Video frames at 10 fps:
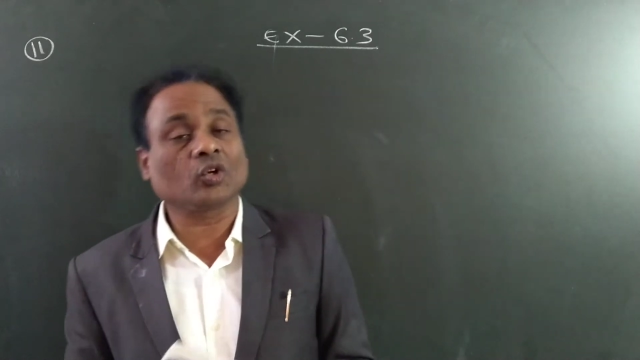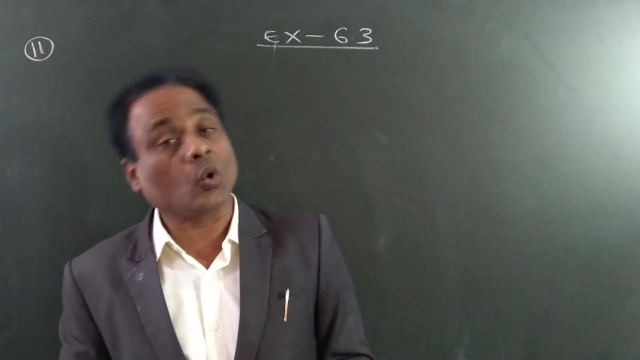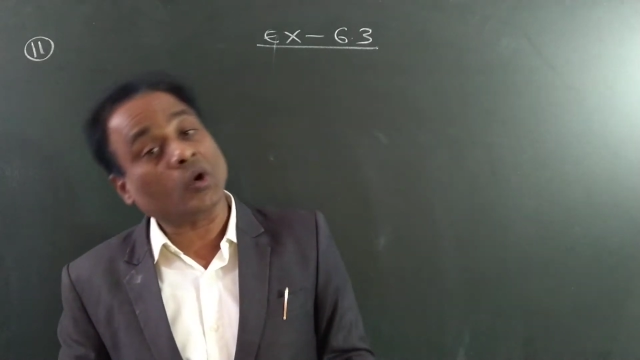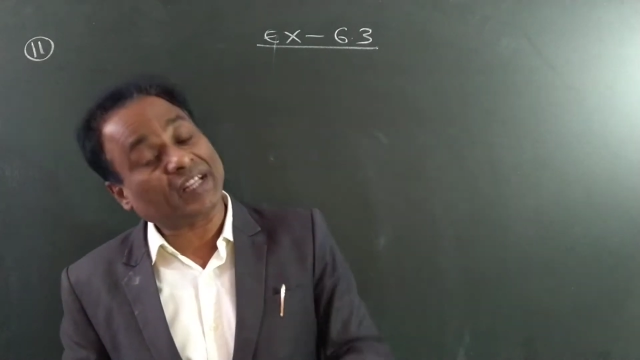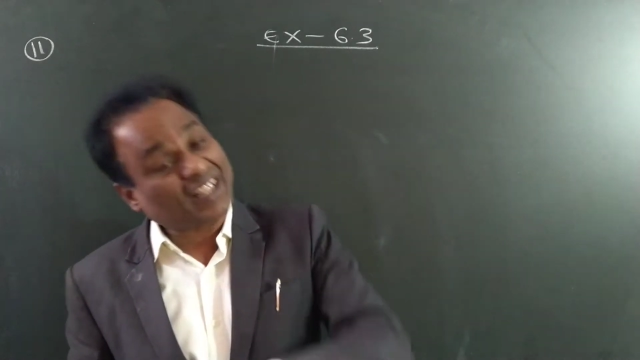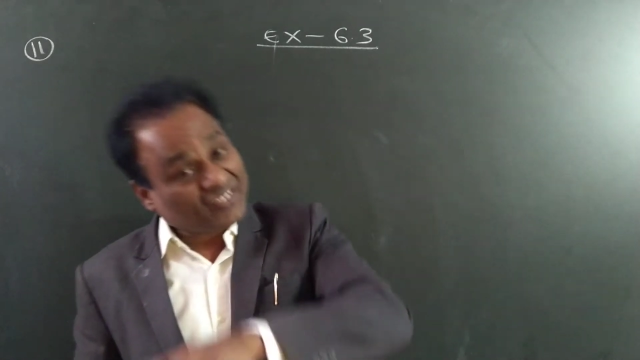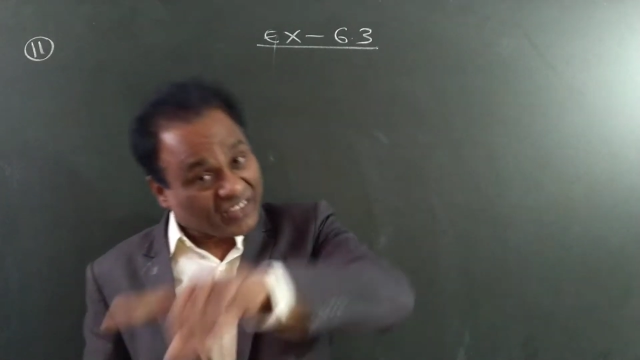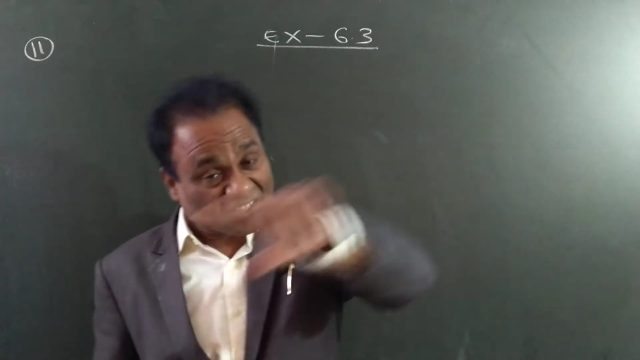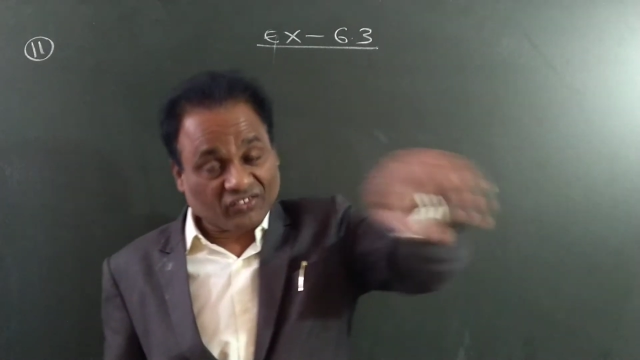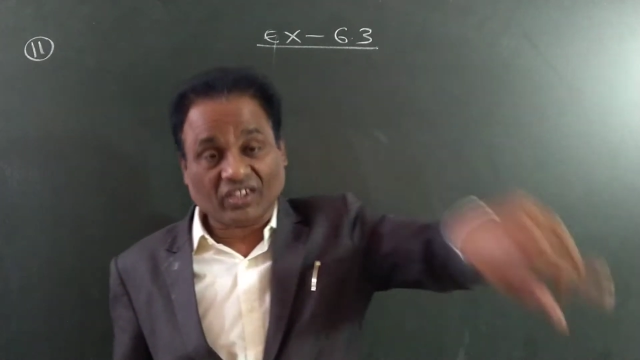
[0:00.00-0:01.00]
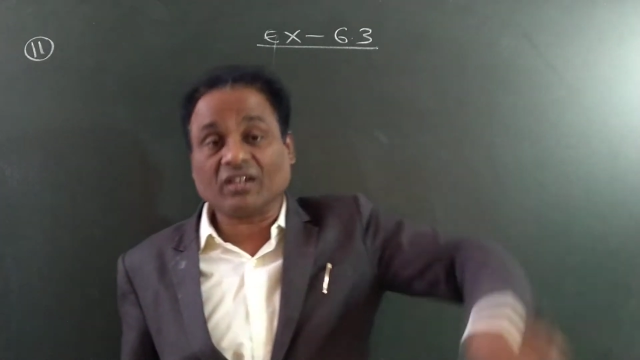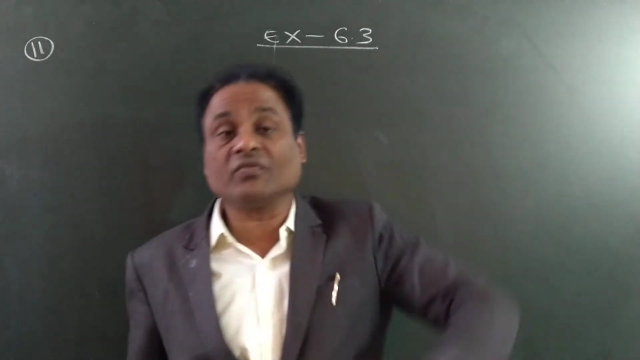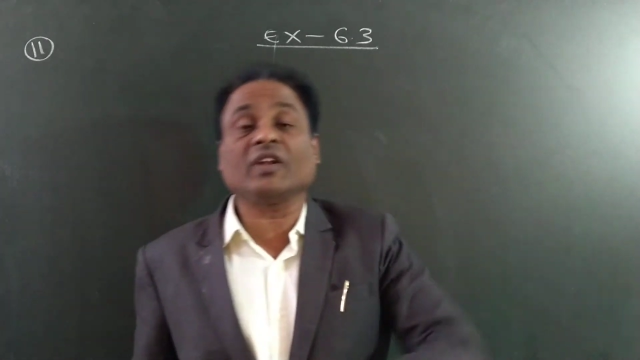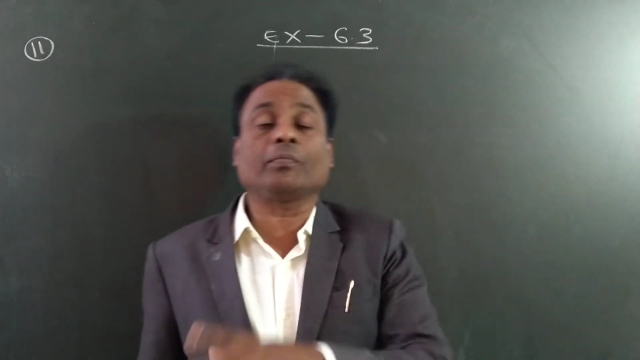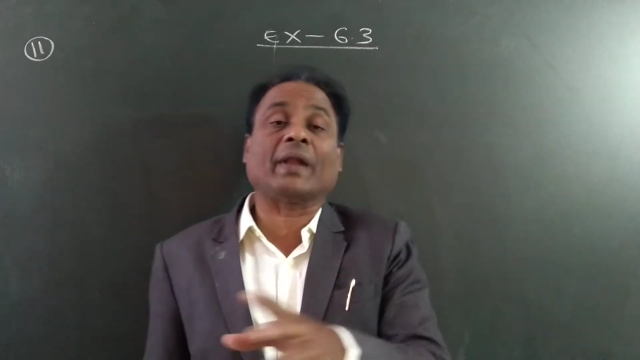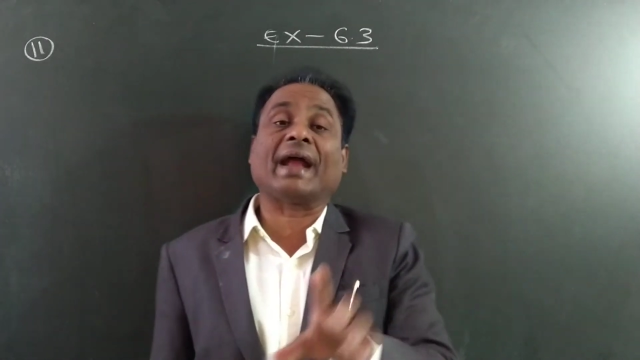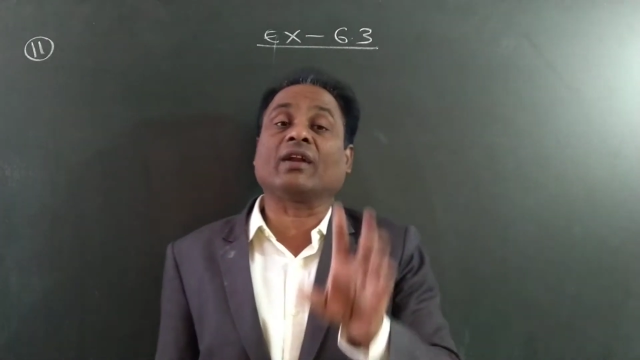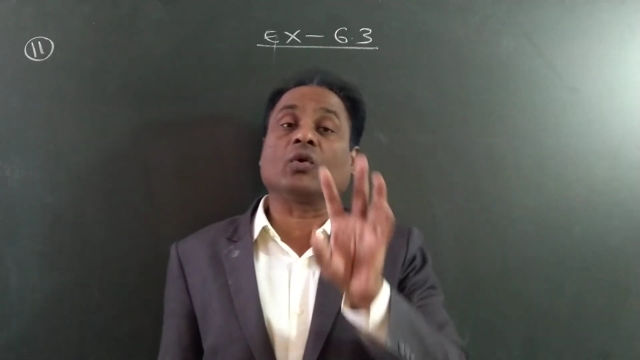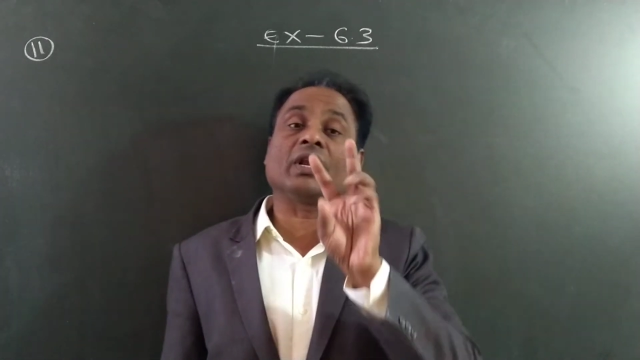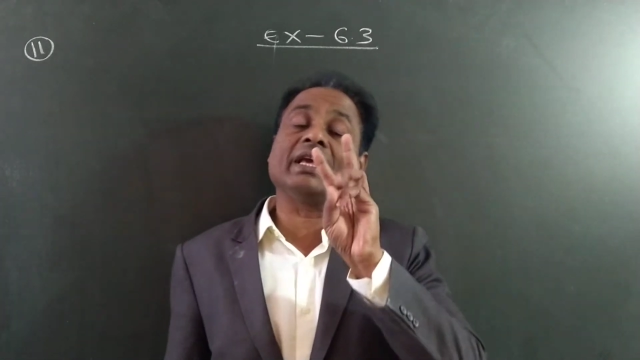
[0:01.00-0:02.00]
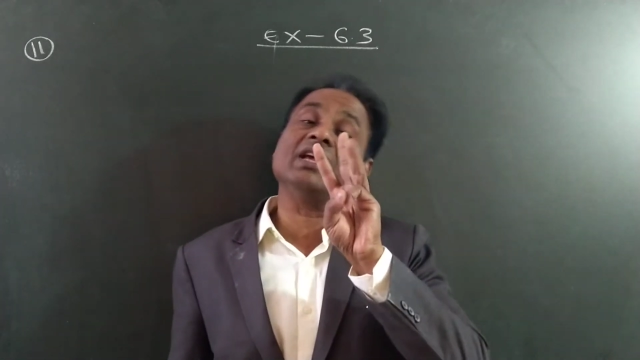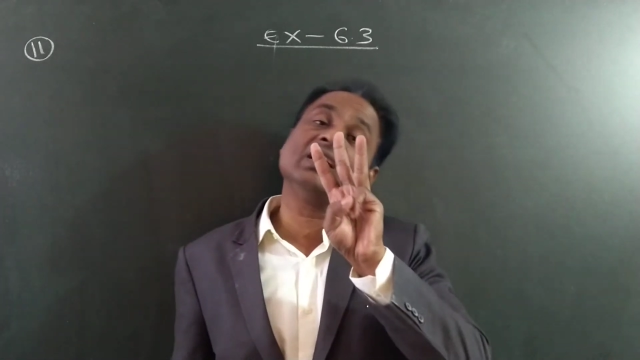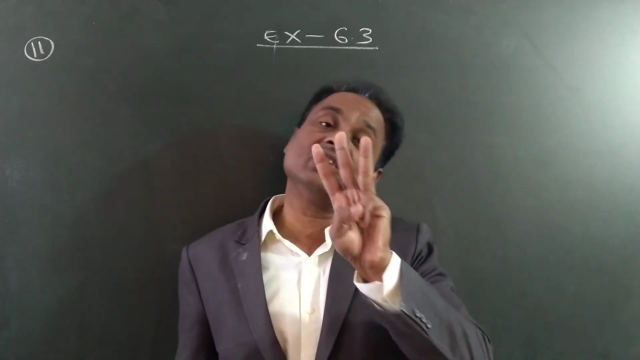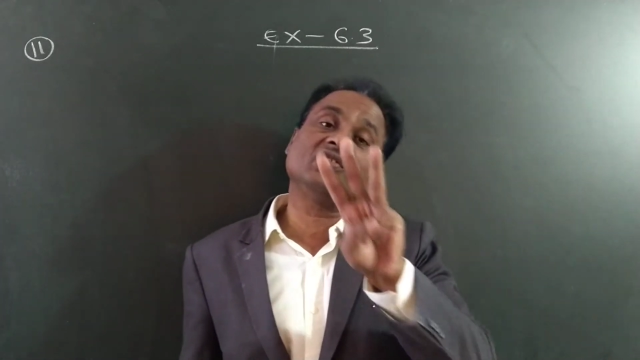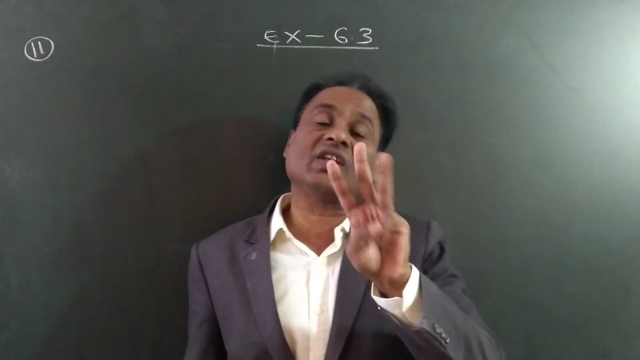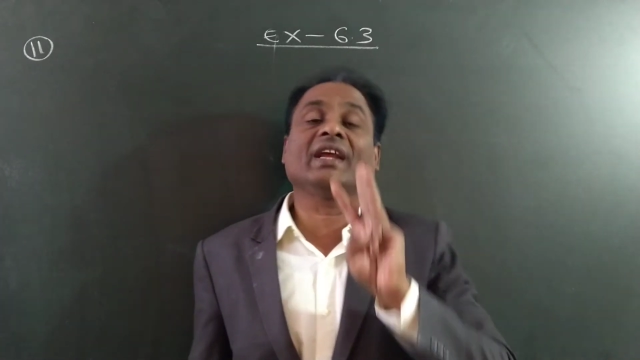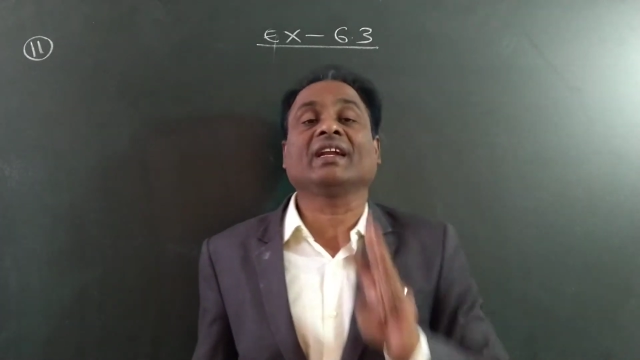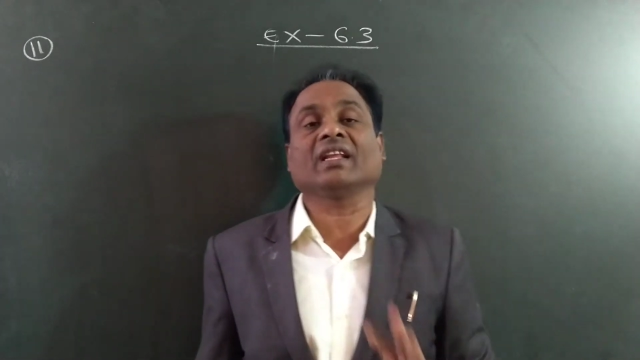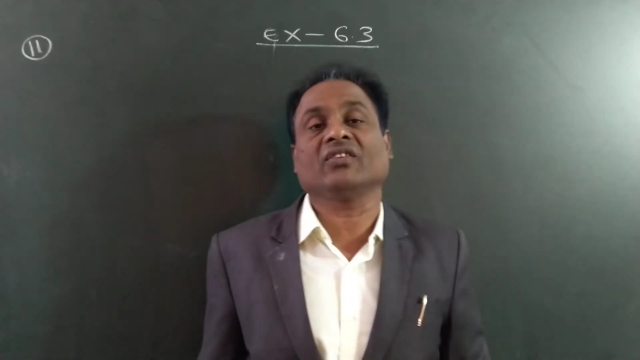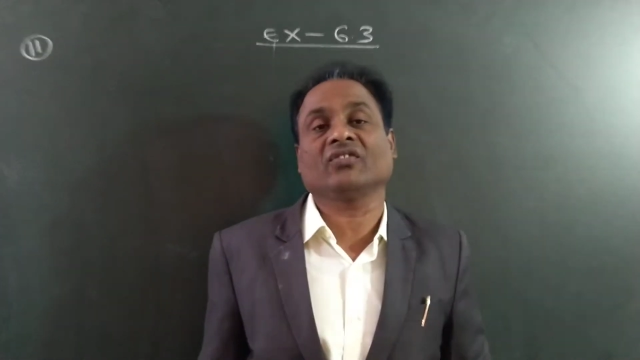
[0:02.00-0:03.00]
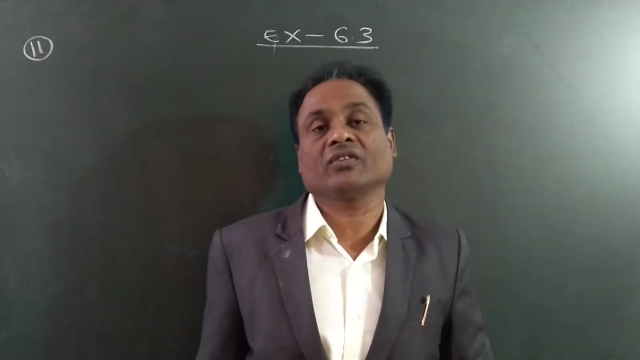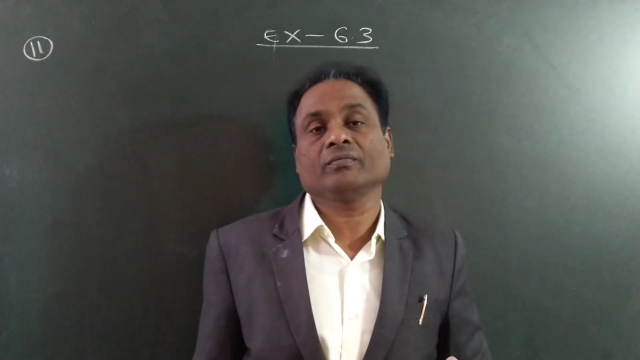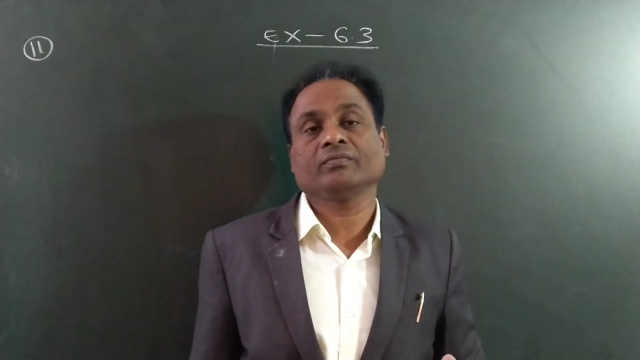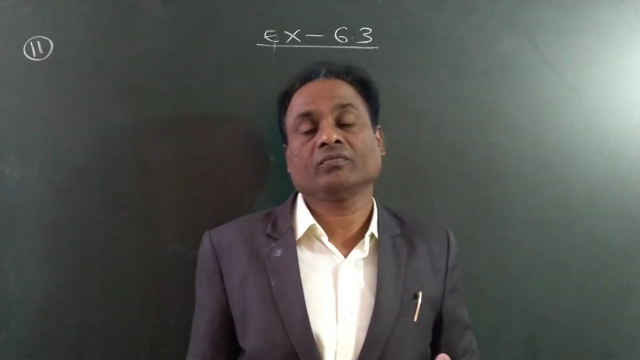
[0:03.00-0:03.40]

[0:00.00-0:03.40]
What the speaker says: Total section will plant only 3 trees.